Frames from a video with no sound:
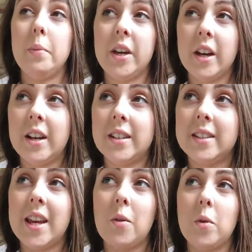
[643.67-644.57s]

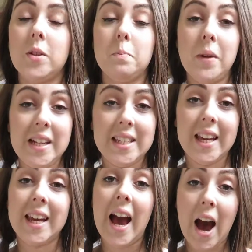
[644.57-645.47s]
because it was
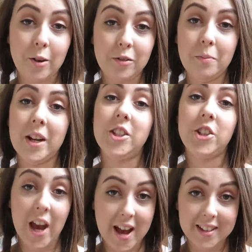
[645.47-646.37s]
beating out of my
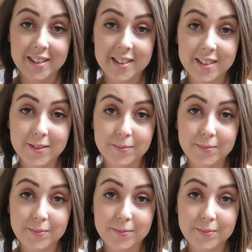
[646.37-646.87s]
chest.